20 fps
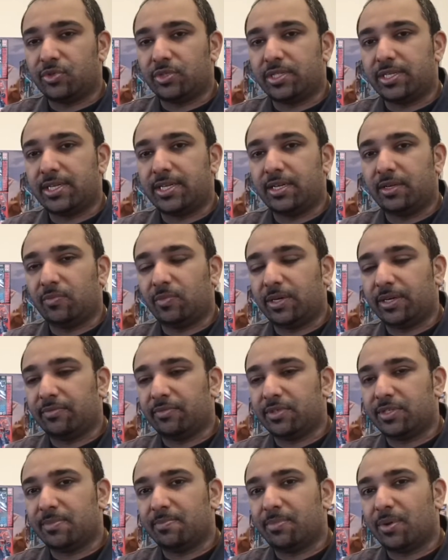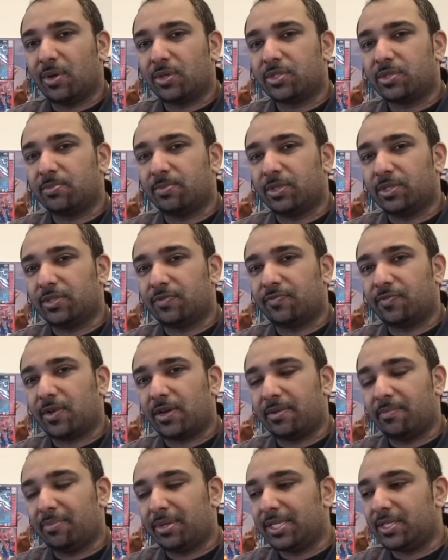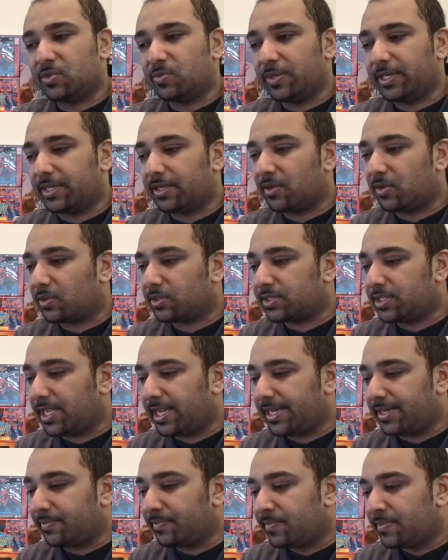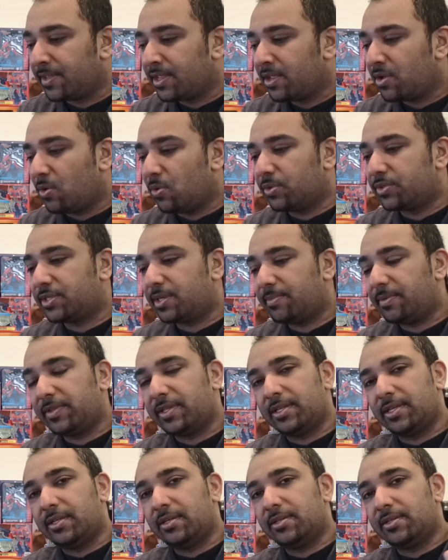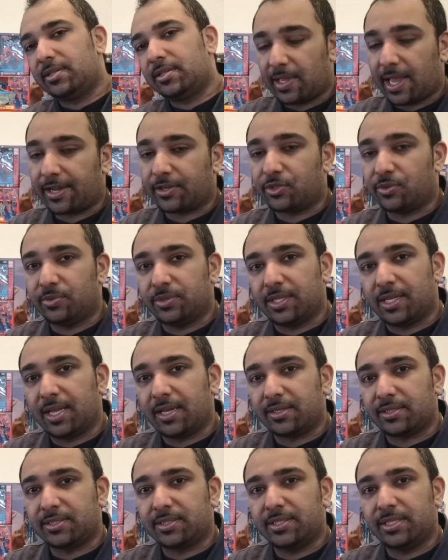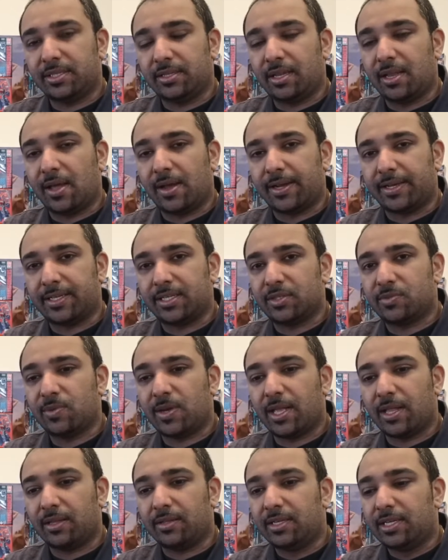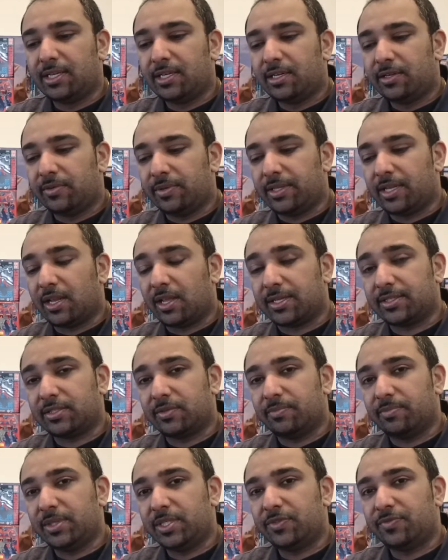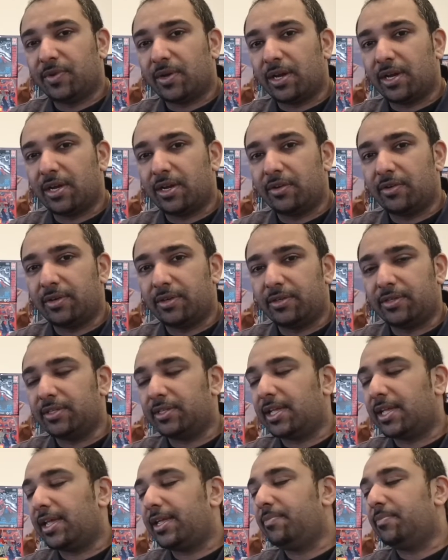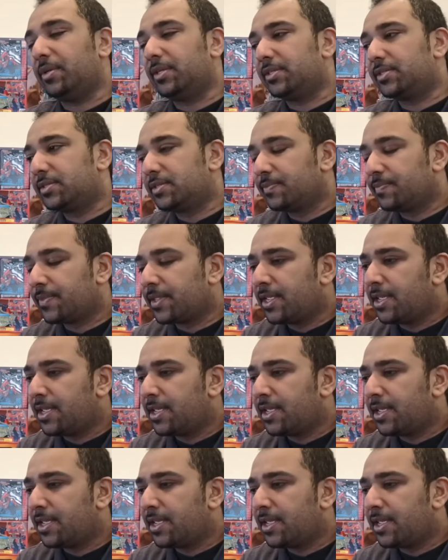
Return when it was impossible to find Blitzwing and Octane, or some of the actual deluxe line as well, with the likes of Misfire and Aimless.